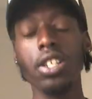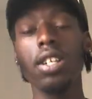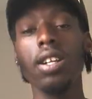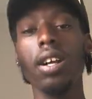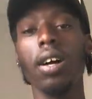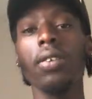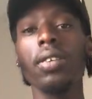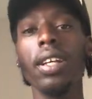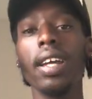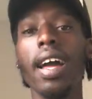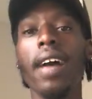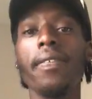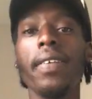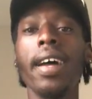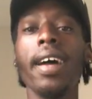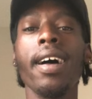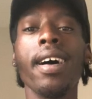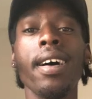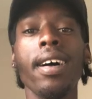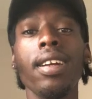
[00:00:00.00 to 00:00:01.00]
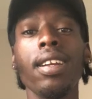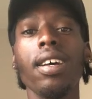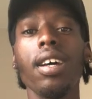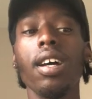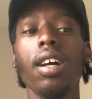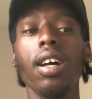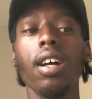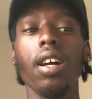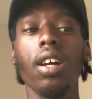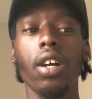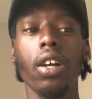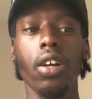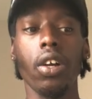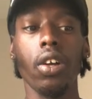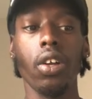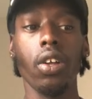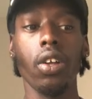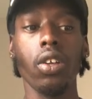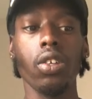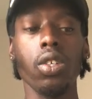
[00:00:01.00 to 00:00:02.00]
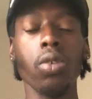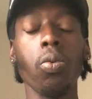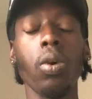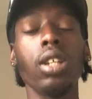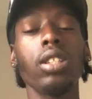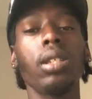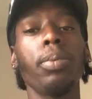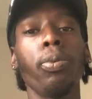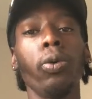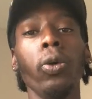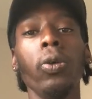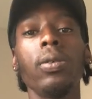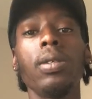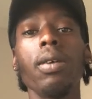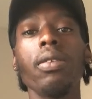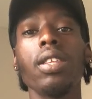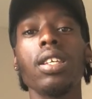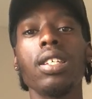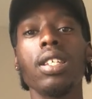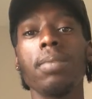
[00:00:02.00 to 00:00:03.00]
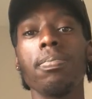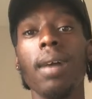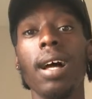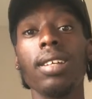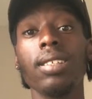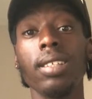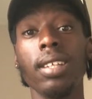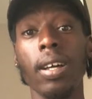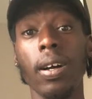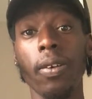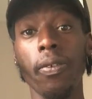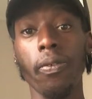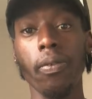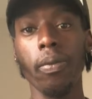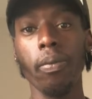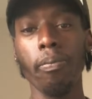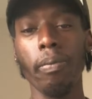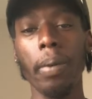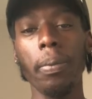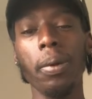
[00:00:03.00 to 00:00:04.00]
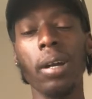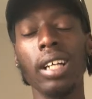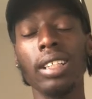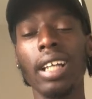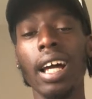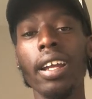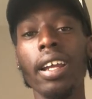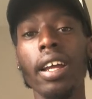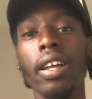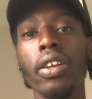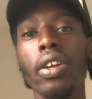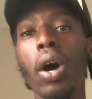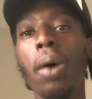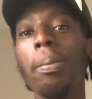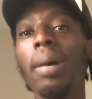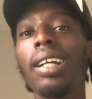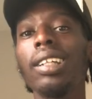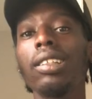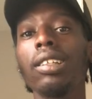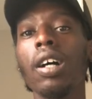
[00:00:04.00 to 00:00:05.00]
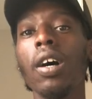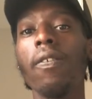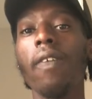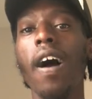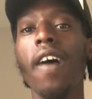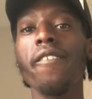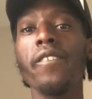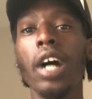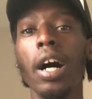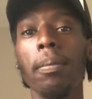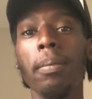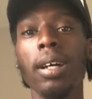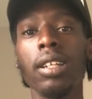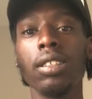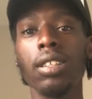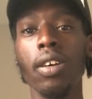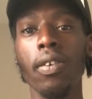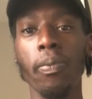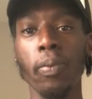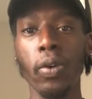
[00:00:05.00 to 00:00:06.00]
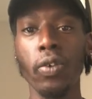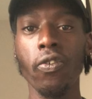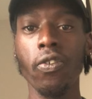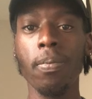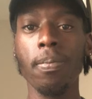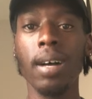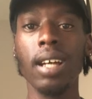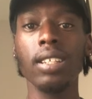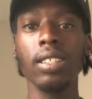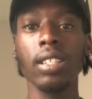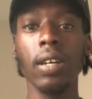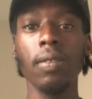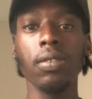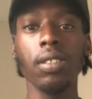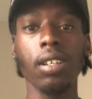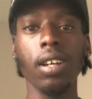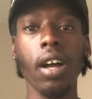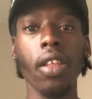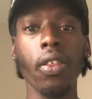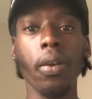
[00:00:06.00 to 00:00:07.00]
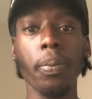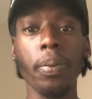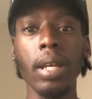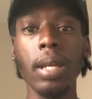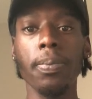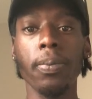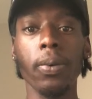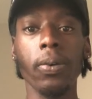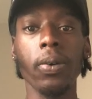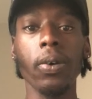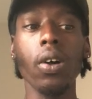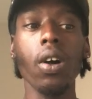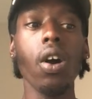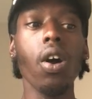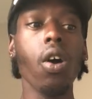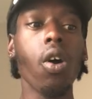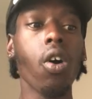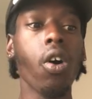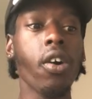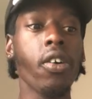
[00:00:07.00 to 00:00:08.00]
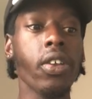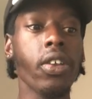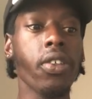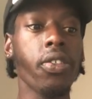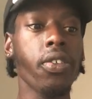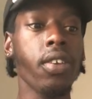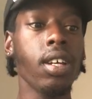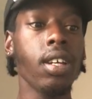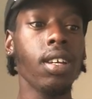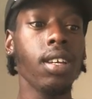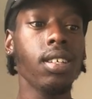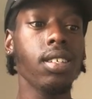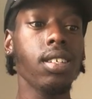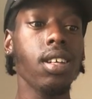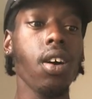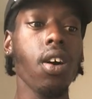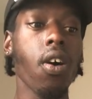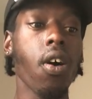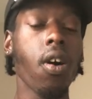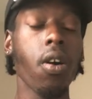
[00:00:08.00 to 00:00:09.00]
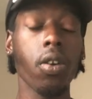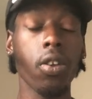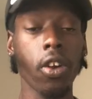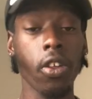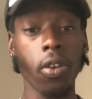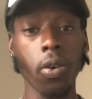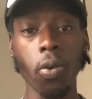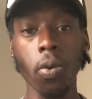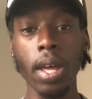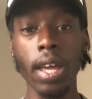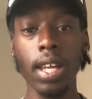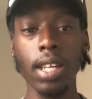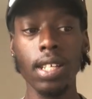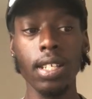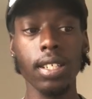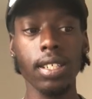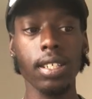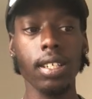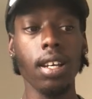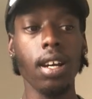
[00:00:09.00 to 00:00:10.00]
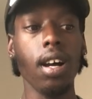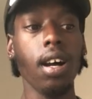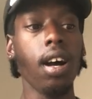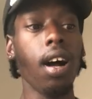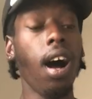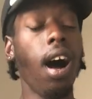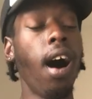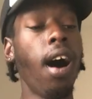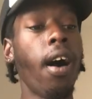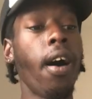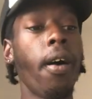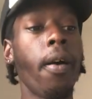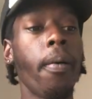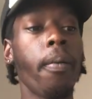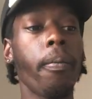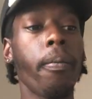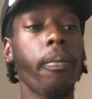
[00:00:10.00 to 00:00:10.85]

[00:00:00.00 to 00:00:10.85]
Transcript: should only have had to want to prove something to myself. But because I didn't know myself, I found myself proving myself to other people or other things or in other ways. Um,